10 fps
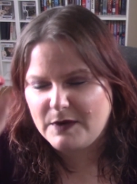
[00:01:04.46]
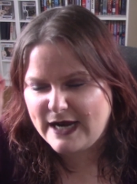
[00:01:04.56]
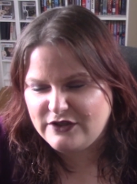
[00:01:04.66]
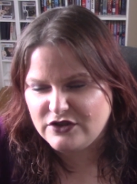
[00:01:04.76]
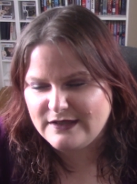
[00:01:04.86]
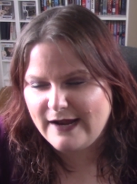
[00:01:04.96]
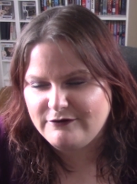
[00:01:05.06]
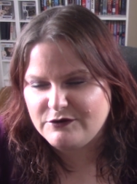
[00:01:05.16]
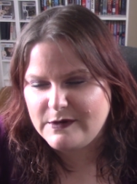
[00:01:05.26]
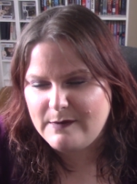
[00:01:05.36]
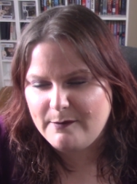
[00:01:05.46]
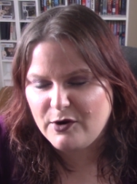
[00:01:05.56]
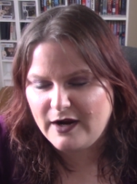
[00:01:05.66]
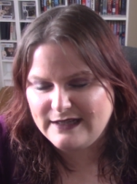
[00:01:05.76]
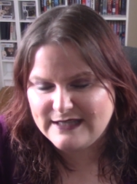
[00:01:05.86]
but I just have to remember
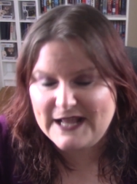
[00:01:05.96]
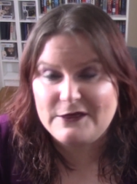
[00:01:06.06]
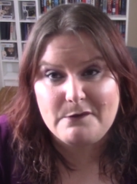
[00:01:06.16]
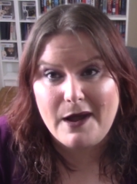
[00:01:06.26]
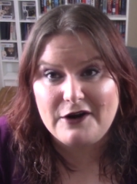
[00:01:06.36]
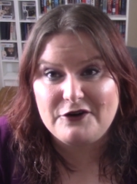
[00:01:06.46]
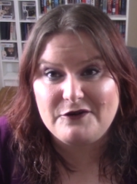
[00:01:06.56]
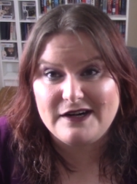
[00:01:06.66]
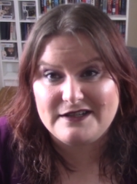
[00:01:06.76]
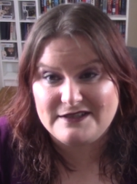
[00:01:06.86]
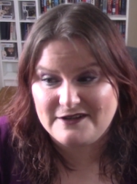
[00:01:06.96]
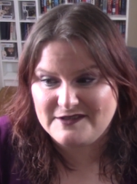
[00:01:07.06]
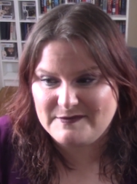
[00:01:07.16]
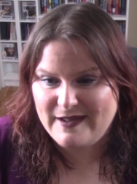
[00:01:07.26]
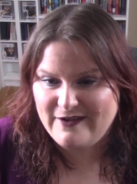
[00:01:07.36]
it's like the Modern
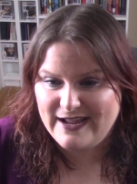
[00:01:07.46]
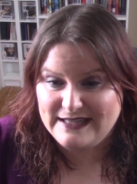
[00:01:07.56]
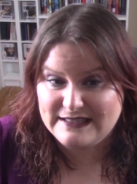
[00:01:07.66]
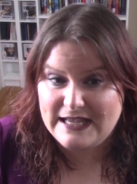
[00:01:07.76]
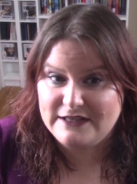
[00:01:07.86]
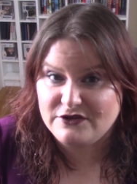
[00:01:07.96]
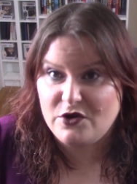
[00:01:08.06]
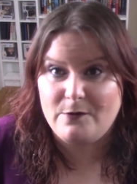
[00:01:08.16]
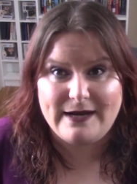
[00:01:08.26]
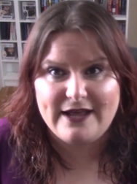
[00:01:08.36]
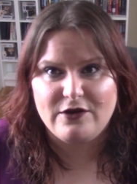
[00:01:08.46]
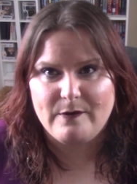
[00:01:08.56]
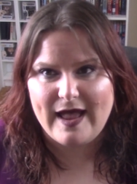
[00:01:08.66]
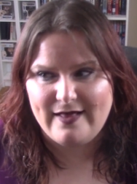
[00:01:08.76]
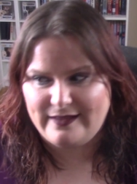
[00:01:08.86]
Renaissance palette. It's like so many other
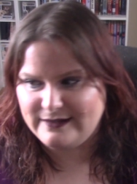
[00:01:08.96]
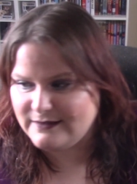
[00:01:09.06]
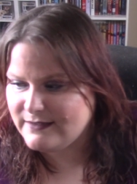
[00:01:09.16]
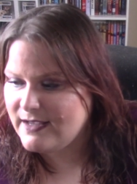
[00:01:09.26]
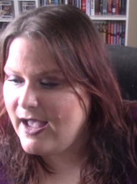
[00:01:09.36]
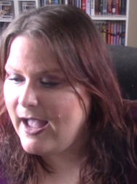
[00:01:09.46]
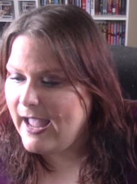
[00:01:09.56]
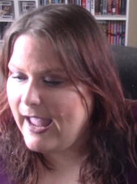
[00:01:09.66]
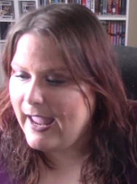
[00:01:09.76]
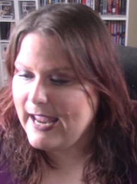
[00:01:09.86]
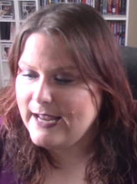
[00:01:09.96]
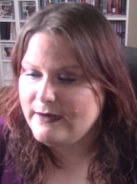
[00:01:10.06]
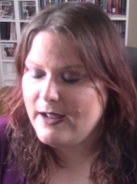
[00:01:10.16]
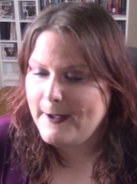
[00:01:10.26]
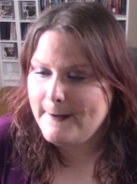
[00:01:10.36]
palettes. And